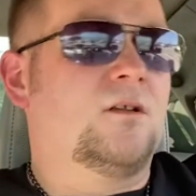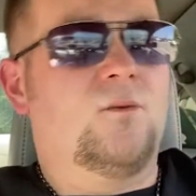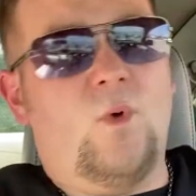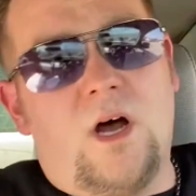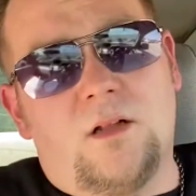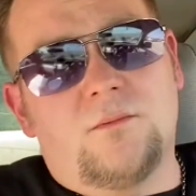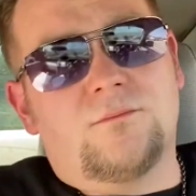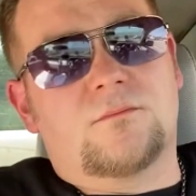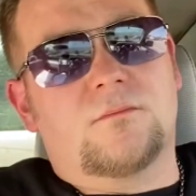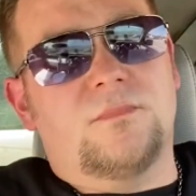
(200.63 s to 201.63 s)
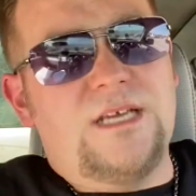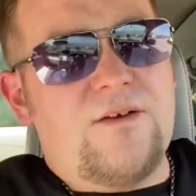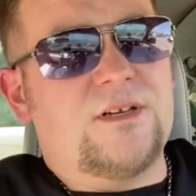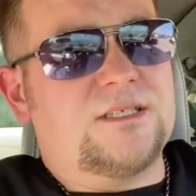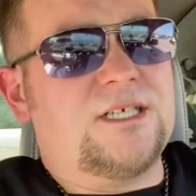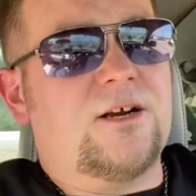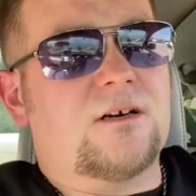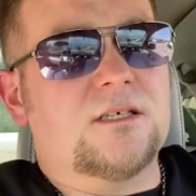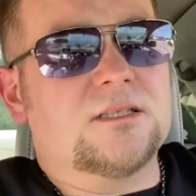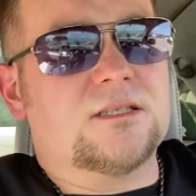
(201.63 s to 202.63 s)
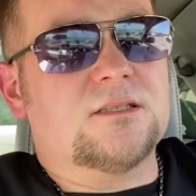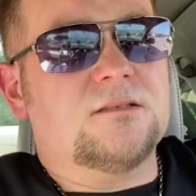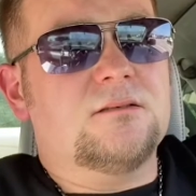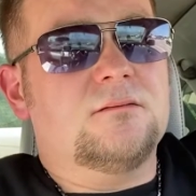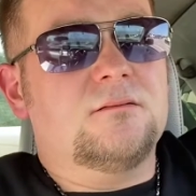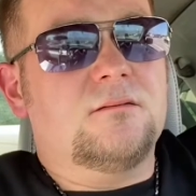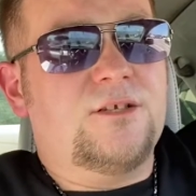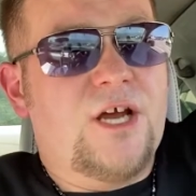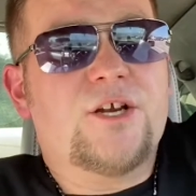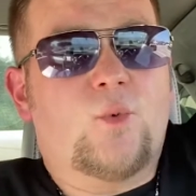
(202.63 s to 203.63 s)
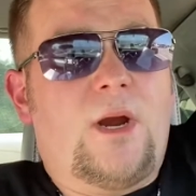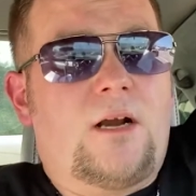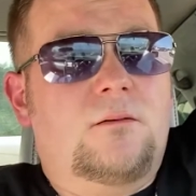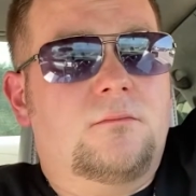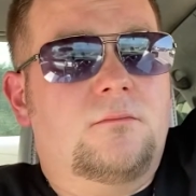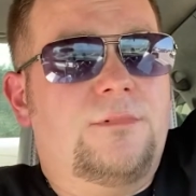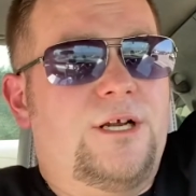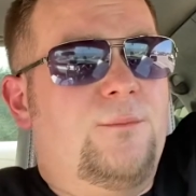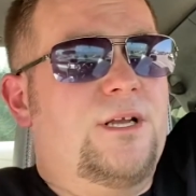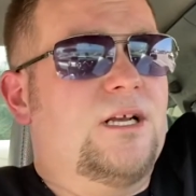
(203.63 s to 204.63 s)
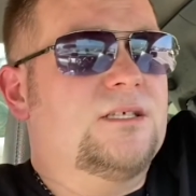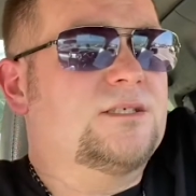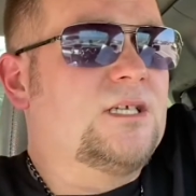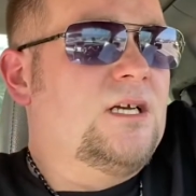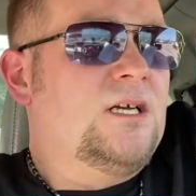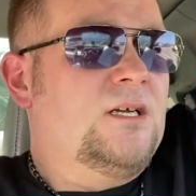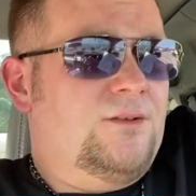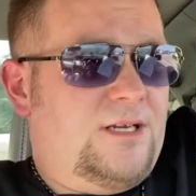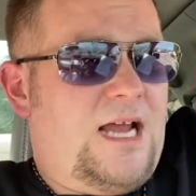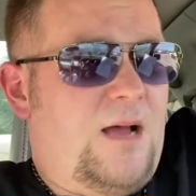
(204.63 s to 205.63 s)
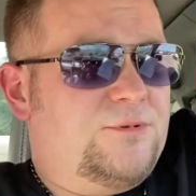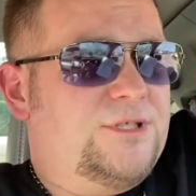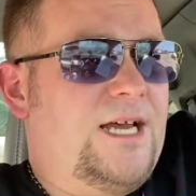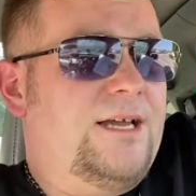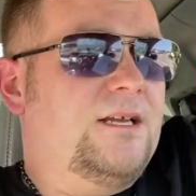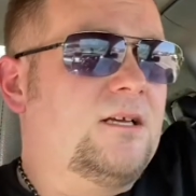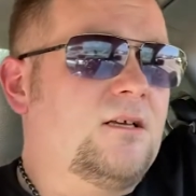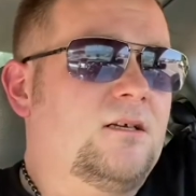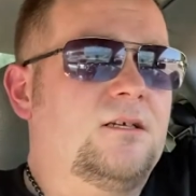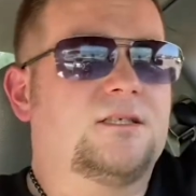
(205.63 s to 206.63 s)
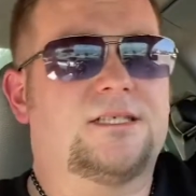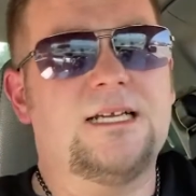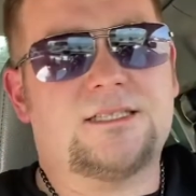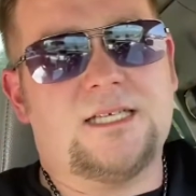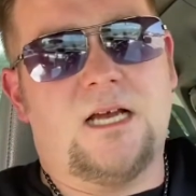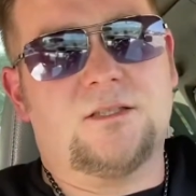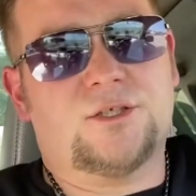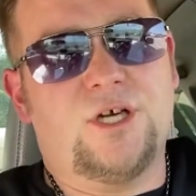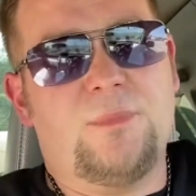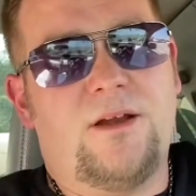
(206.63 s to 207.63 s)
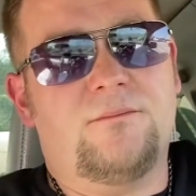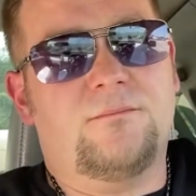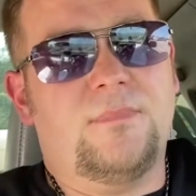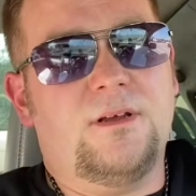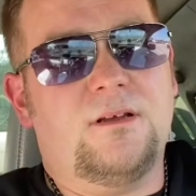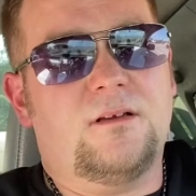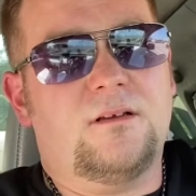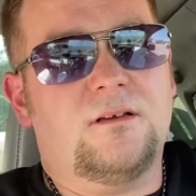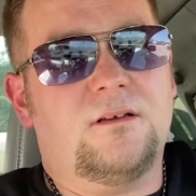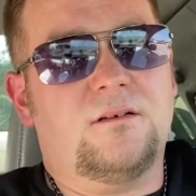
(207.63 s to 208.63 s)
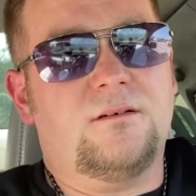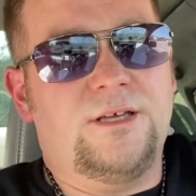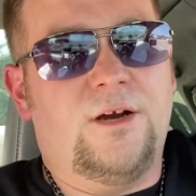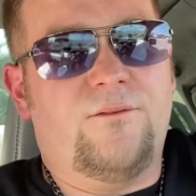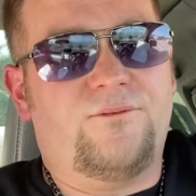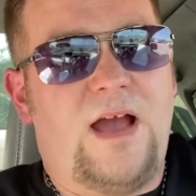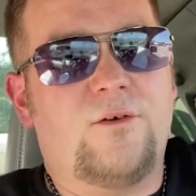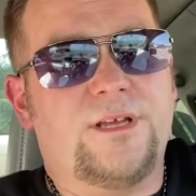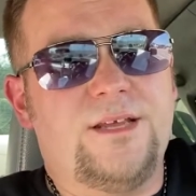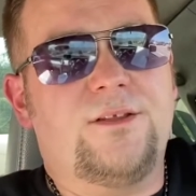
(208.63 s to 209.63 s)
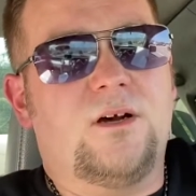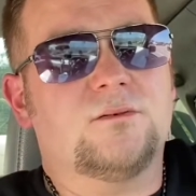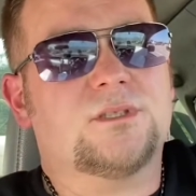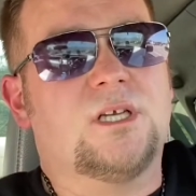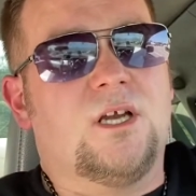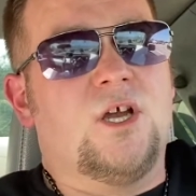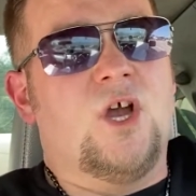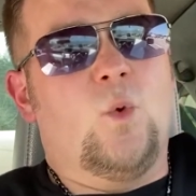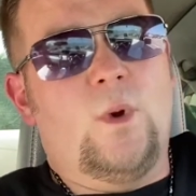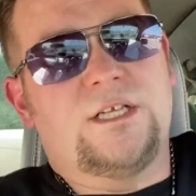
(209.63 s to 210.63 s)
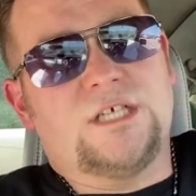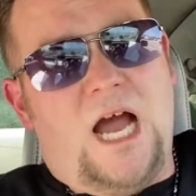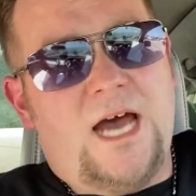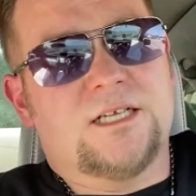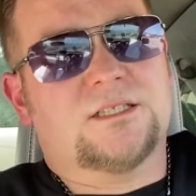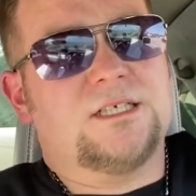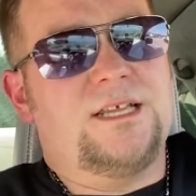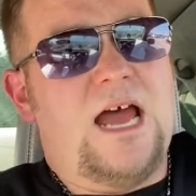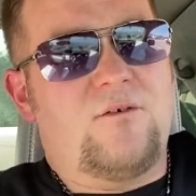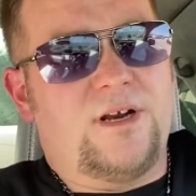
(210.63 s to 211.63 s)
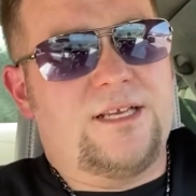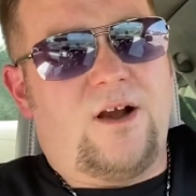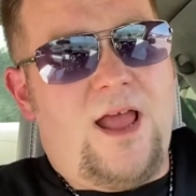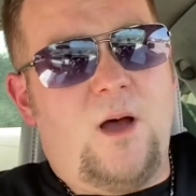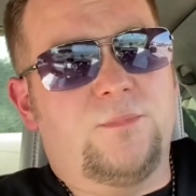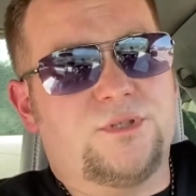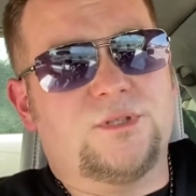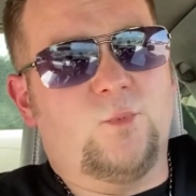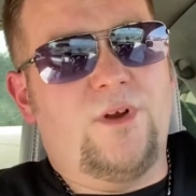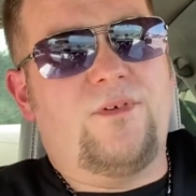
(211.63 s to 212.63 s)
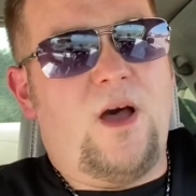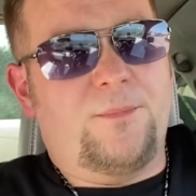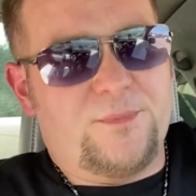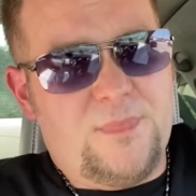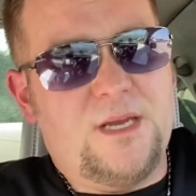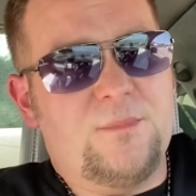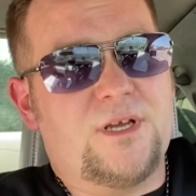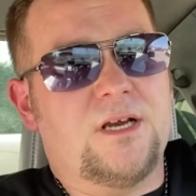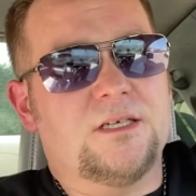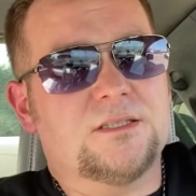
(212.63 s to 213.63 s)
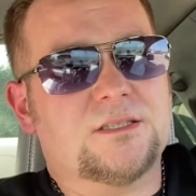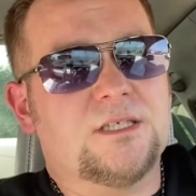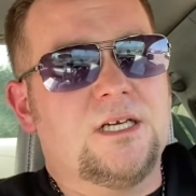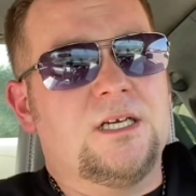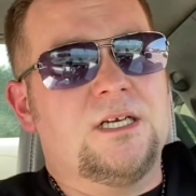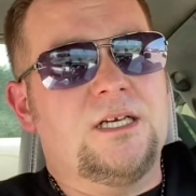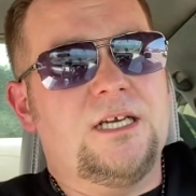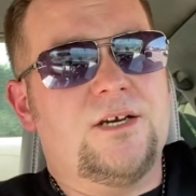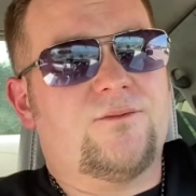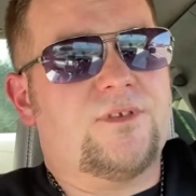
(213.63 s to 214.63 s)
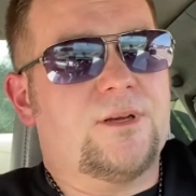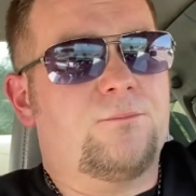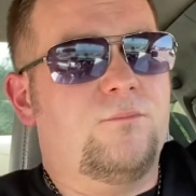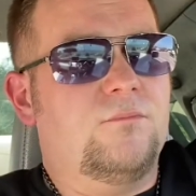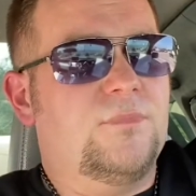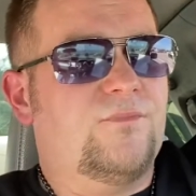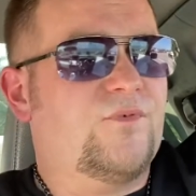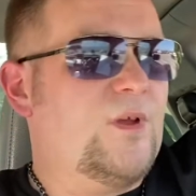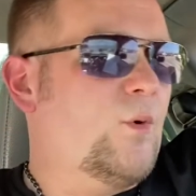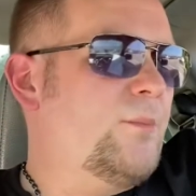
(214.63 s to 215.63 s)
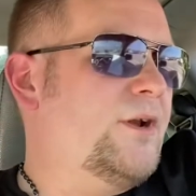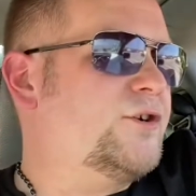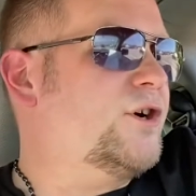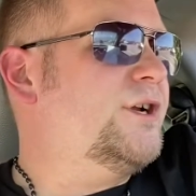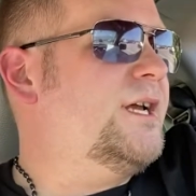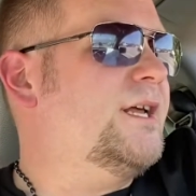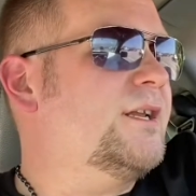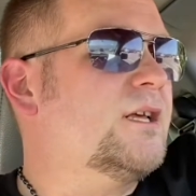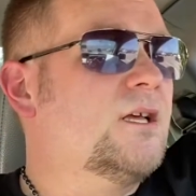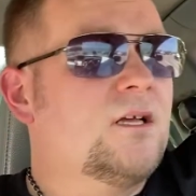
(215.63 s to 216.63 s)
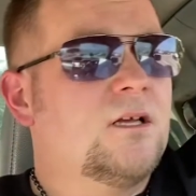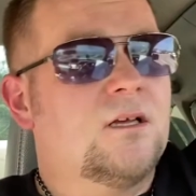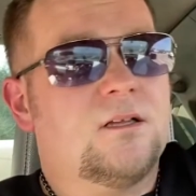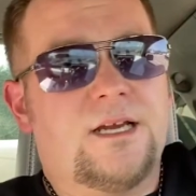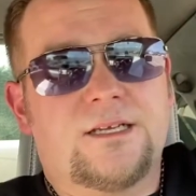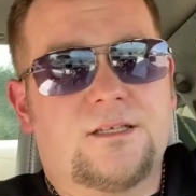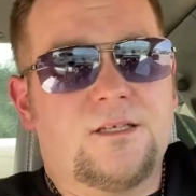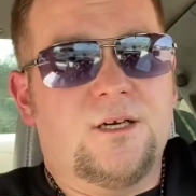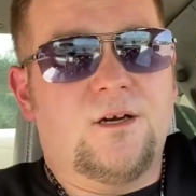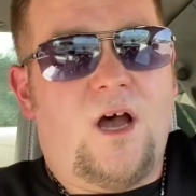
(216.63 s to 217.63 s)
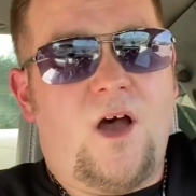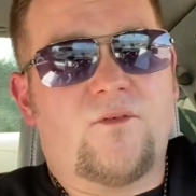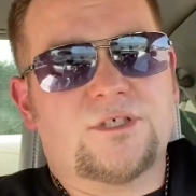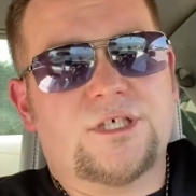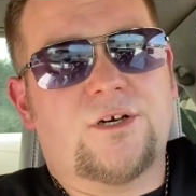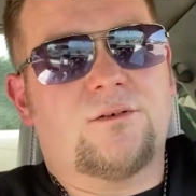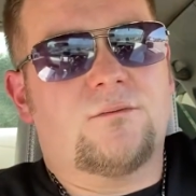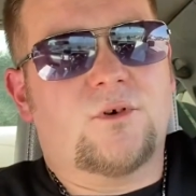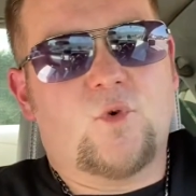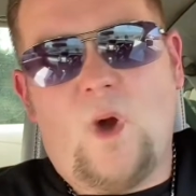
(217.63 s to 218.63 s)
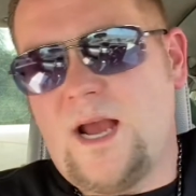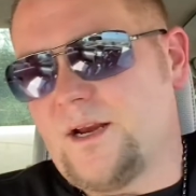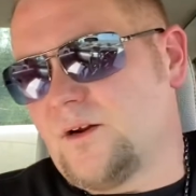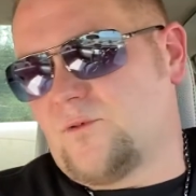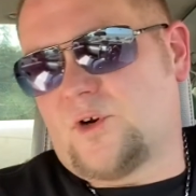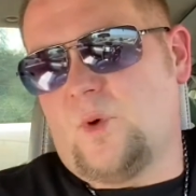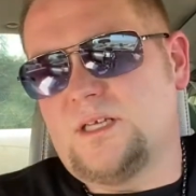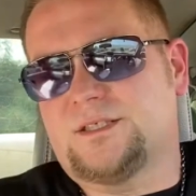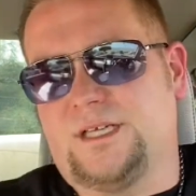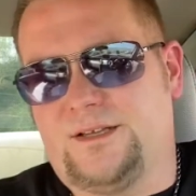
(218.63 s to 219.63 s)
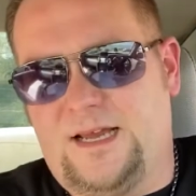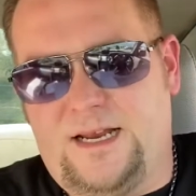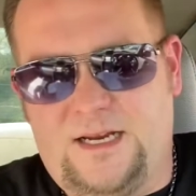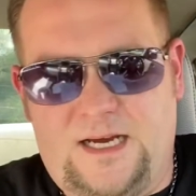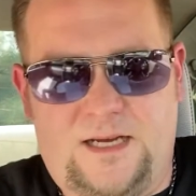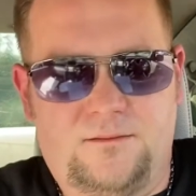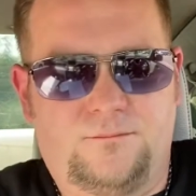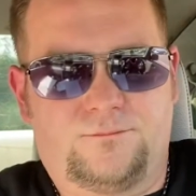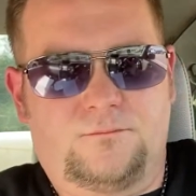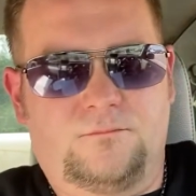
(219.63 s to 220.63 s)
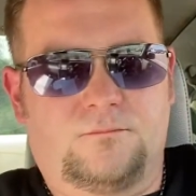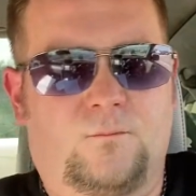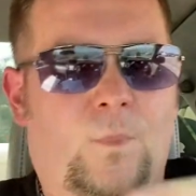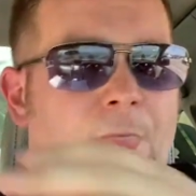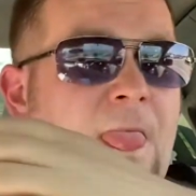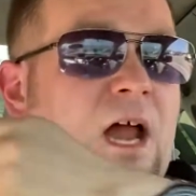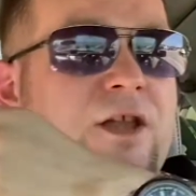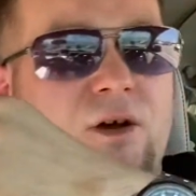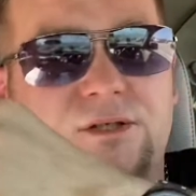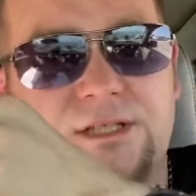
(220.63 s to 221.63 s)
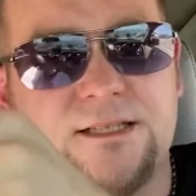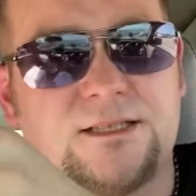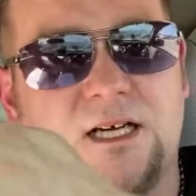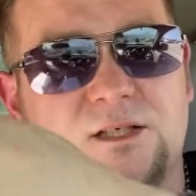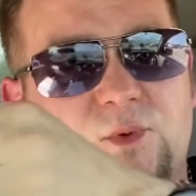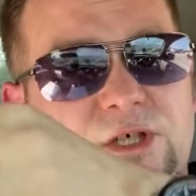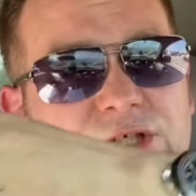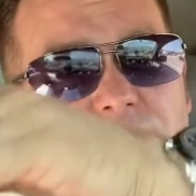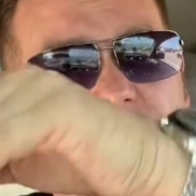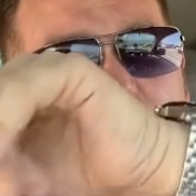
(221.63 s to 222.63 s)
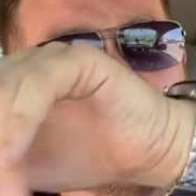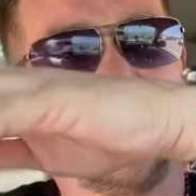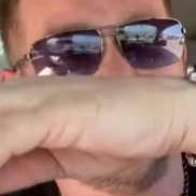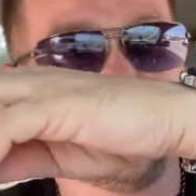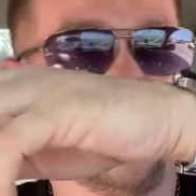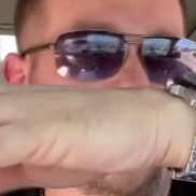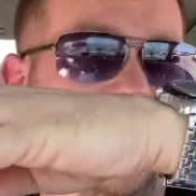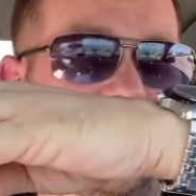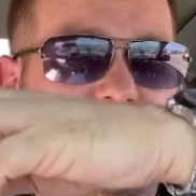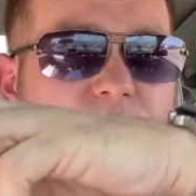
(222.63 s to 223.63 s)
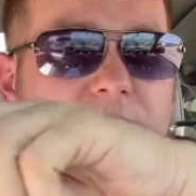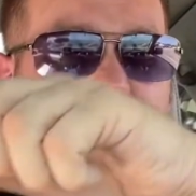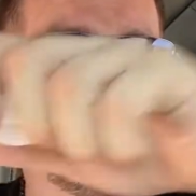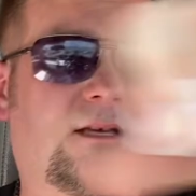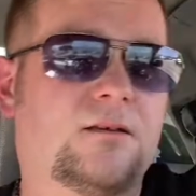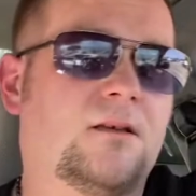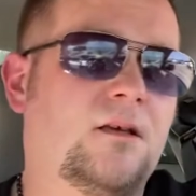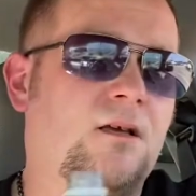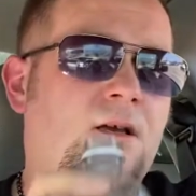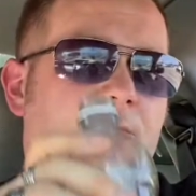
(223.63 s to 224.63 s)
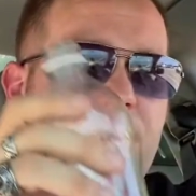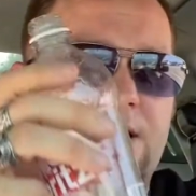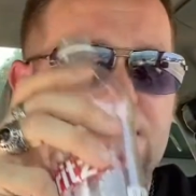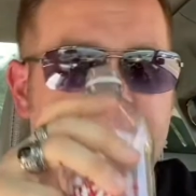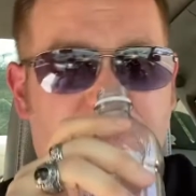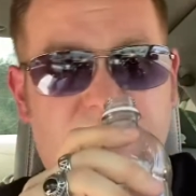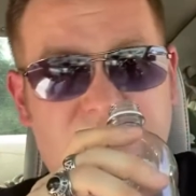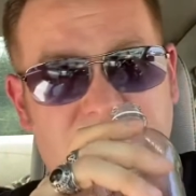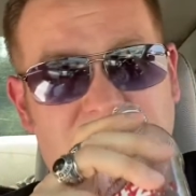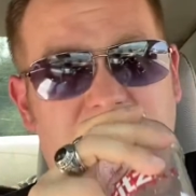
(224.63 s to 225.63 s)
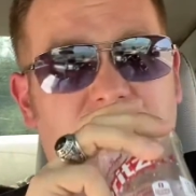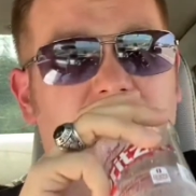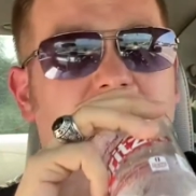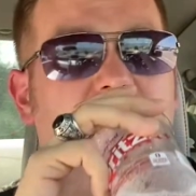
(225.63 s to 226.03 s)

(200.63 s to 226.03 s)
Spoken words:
Well, the evidence here is the underwear, because the cops said skin cells could have been, found in those, which honestly, that right there would have helped me, because if they would have been turned in like the officer requested, then no skin cells would have showed up because, I didn't do anything, because the person's a liar.